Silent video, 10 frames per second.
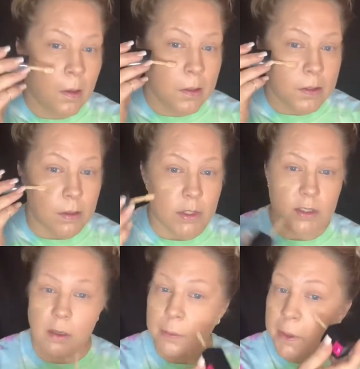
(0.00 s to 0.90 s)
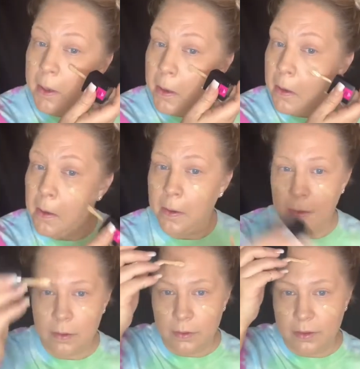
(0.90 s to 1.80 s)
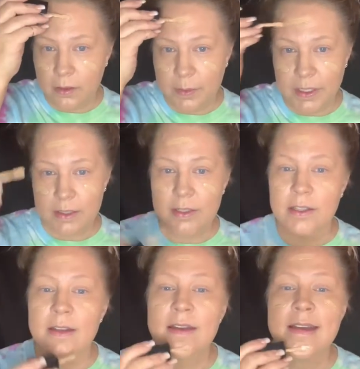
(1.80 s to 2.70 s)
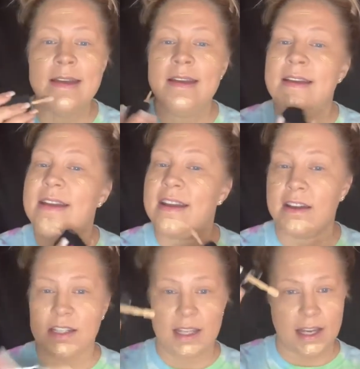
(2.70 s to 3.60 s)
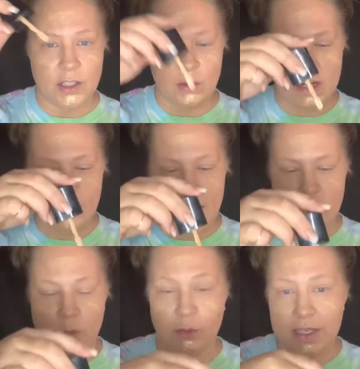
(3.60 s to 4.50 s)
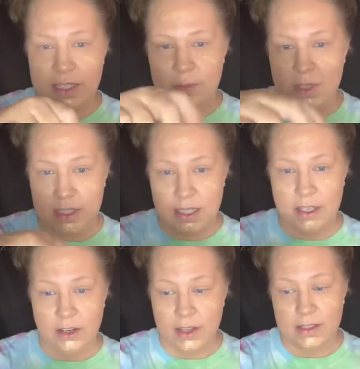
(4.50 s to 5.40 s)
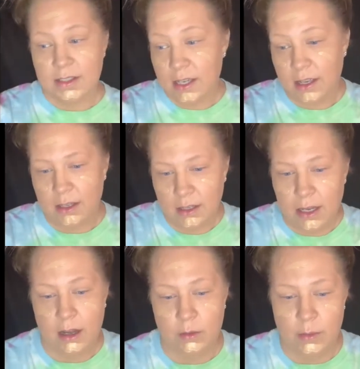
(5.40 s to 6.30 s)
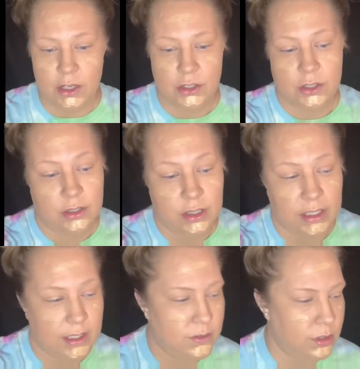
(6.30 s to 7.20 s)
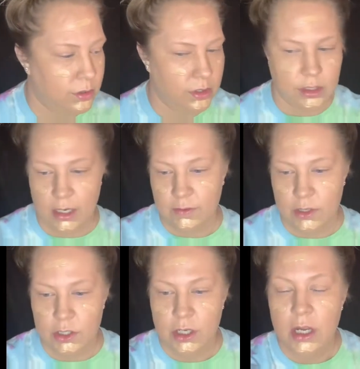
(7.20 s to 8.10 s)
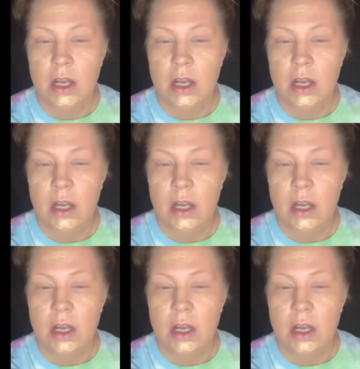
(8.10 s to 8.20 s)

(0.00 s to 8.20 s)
So I'm just gonna put a little bit, and honestly, I don't ever have to re-dip this in there. That's how much it gives you good coverage.